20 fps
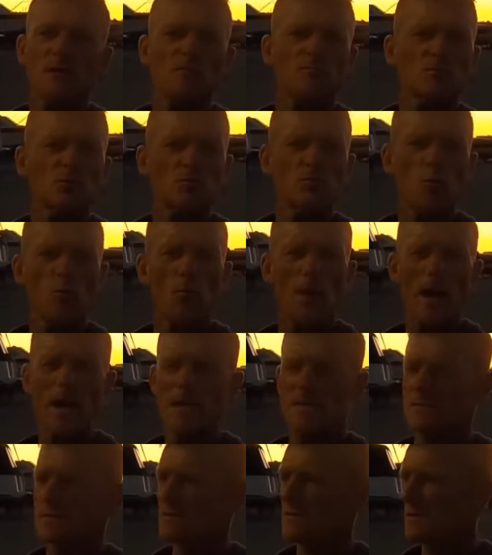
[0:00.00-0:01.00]
small
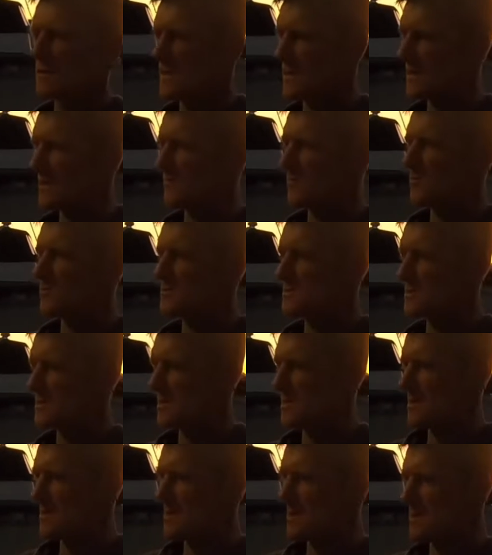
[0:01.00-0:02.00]
bass, I think it was.
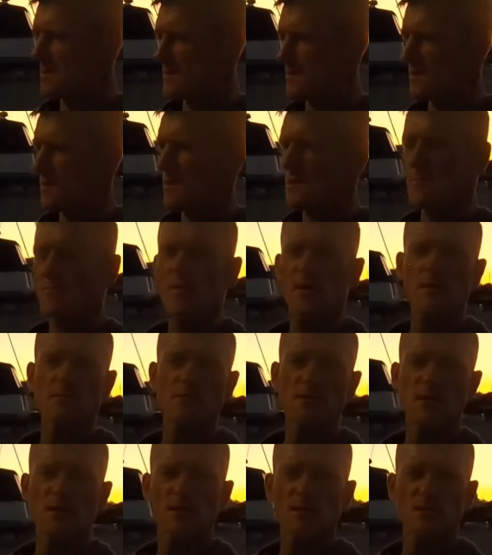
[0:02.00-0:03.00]
Yeah,
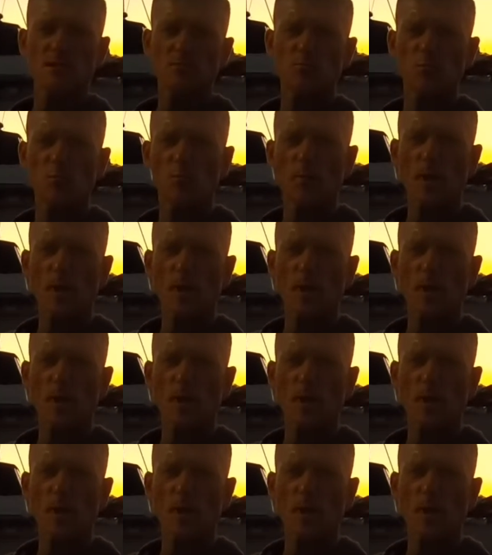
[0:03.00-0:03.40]
pouting and a small